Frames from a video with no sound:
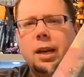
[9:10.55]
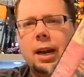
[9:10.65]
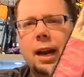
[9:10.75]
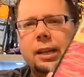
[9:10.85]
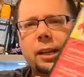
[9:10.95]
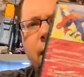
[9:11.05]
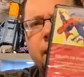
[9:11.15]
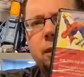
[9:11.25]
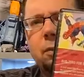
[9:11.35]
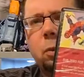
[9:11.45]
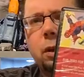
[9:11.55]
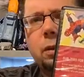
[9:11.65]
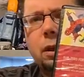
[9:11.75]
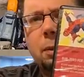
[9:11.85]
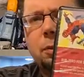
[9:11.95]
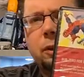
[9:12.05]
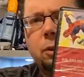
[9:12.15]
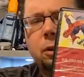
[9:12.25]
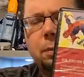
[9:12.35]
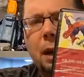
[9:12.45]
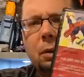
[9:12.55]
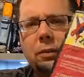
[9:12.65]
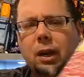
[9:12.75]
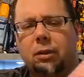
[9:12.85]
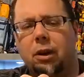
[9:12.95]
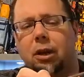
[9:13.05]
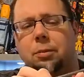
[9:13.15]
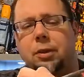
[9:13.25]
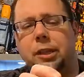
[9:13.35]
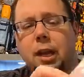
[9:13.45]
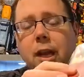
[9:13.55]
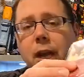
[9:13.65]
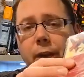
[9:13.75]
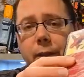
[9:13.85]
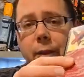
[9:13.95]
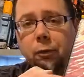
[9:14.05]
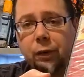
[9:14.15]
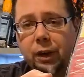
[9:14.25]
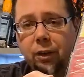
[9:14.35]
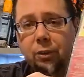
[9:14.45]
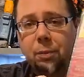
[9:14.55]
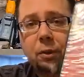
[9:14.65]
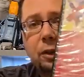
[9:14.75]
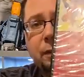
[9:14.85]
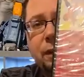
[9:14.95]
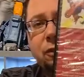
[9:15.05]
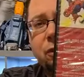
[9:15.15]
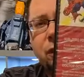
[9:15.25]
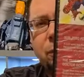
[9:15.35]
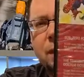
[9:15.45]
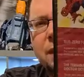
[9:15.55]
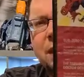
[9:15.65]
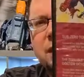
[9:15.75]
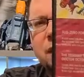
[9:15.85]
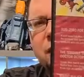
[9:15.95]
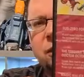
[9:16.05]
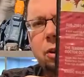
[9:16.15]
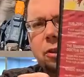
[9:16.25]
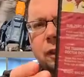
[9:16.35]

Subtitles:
it has like the one episode, The Power of Dr. Octopus, and then 3 other bonus features. So I think this is all the